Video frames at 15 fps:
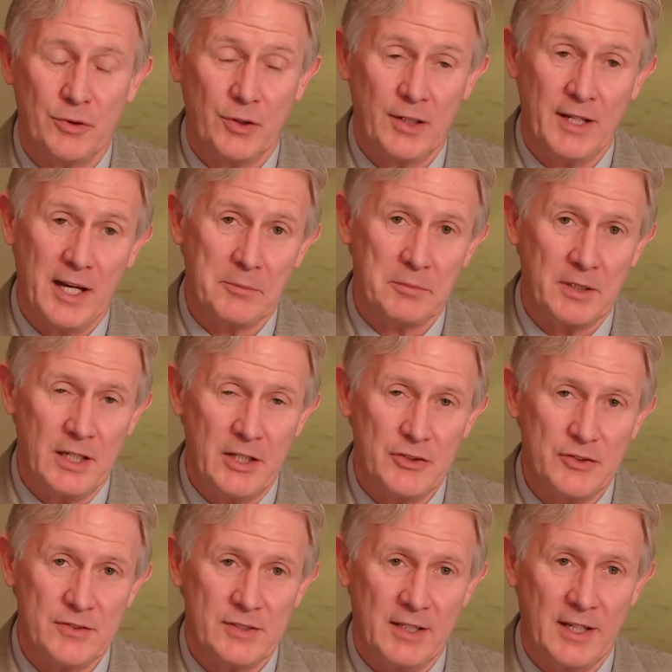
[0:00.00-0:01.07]
or
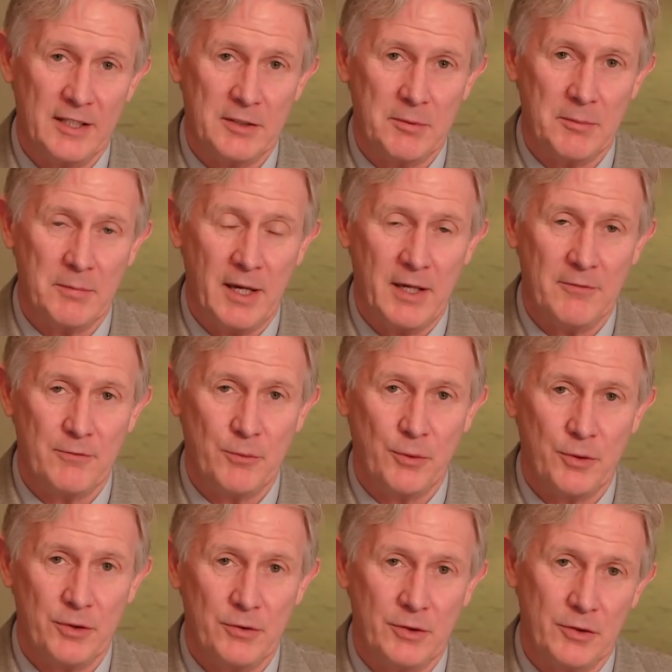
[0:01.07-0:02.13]
accommodations that had to be made
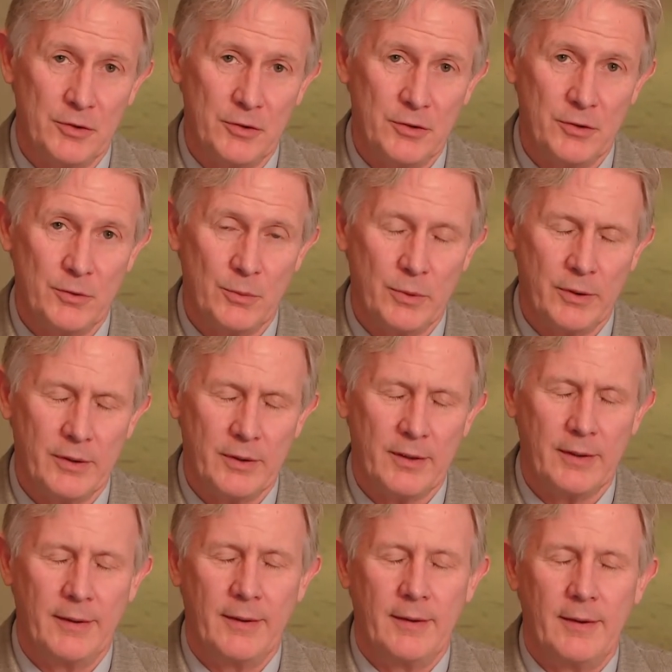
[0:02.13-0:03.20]
for you to do your
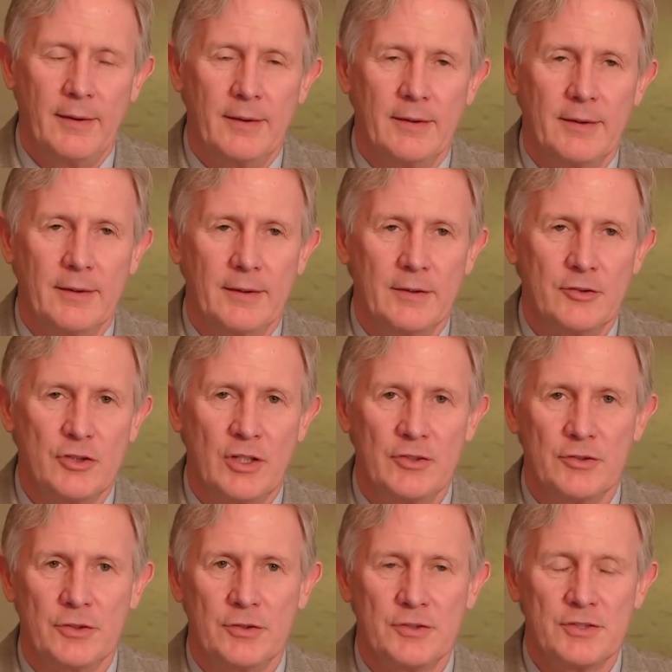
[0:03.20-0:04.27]
work,
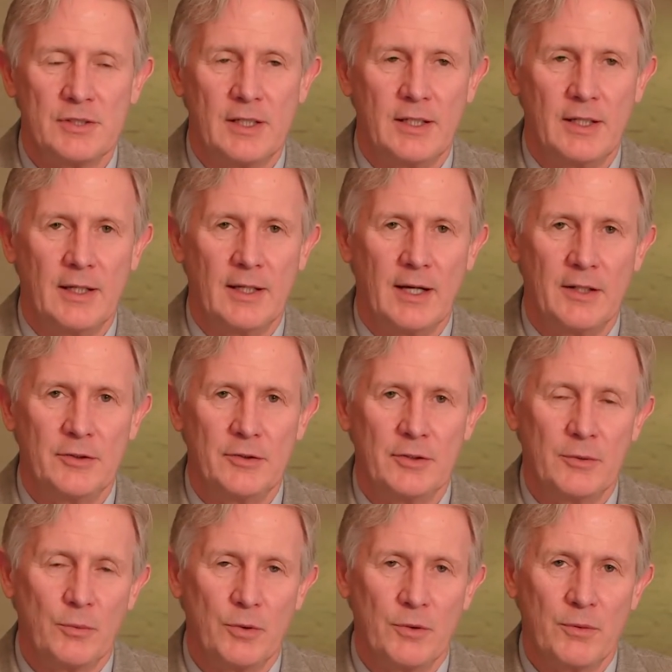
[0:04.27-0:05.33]
changing your seating, how you
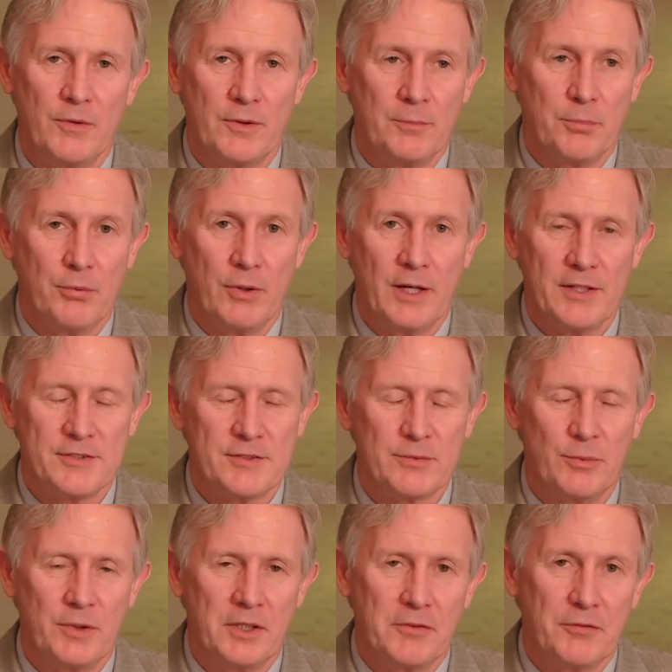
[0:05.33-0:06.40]
could work with a press,
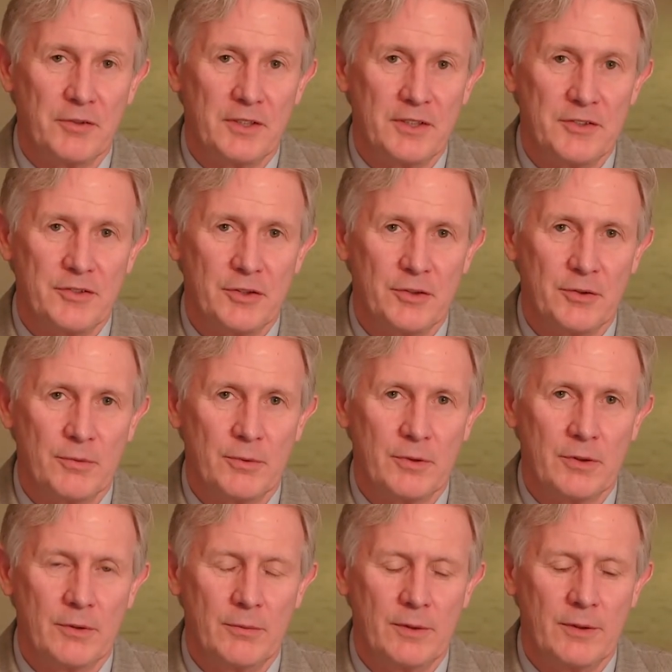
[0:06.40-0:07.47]
whatever it is that you're
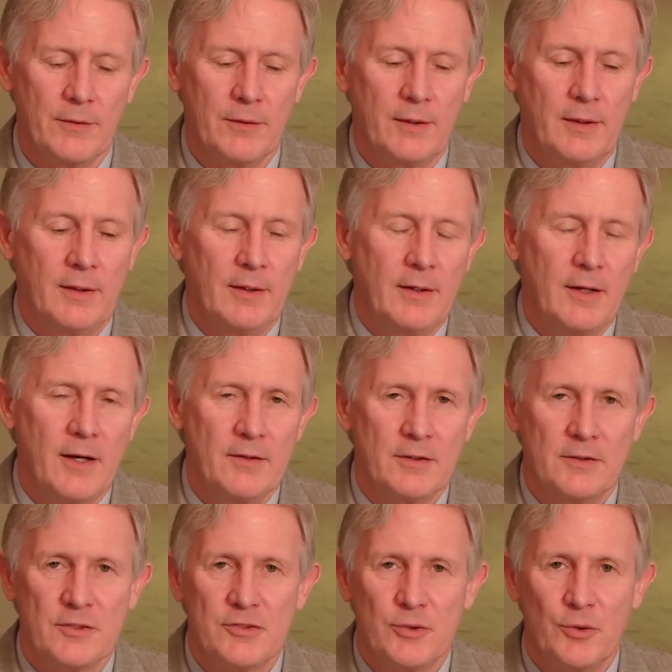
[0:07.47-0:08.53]
working with. And
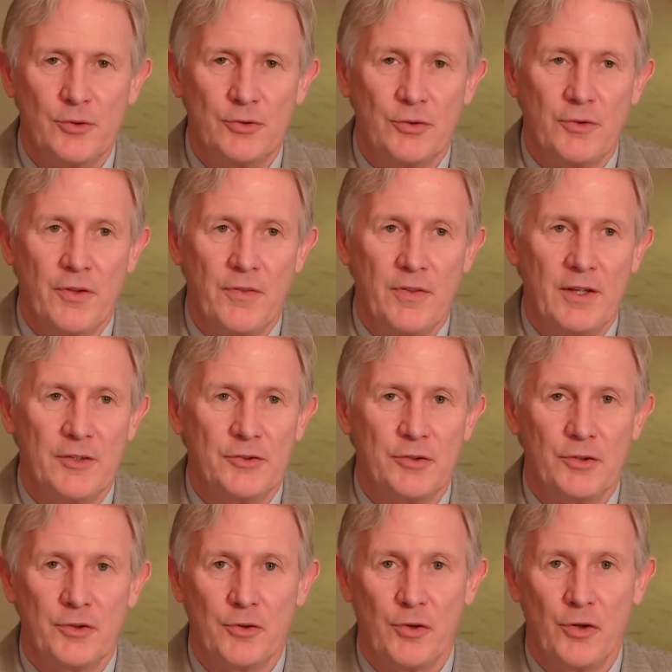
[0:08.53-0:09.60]
then the social, the things you
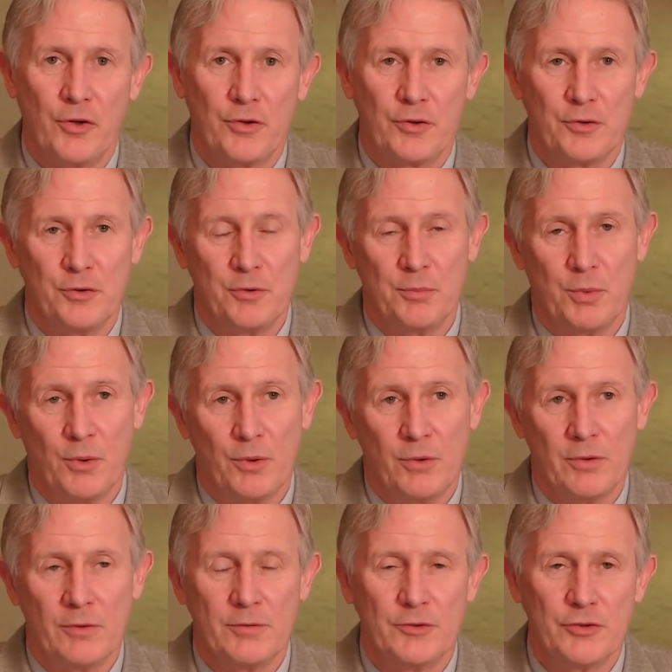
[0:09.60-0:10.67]
can no longer do,
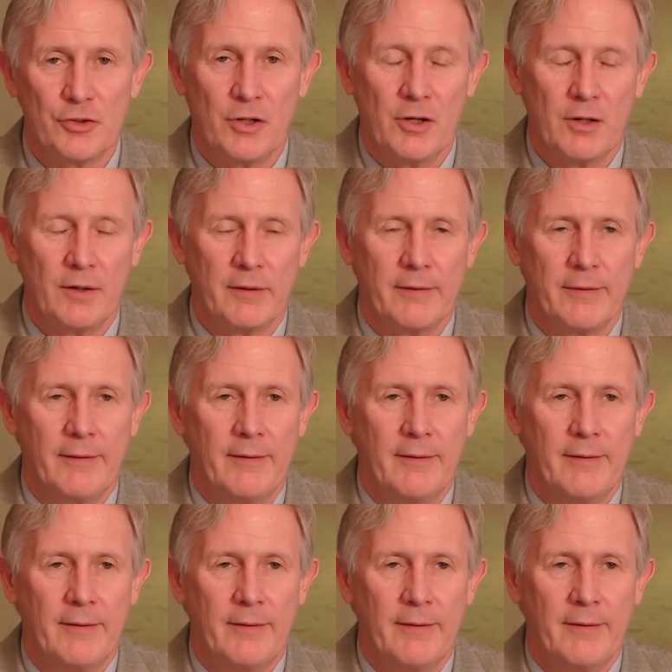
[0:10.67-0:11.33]
bowl, jog,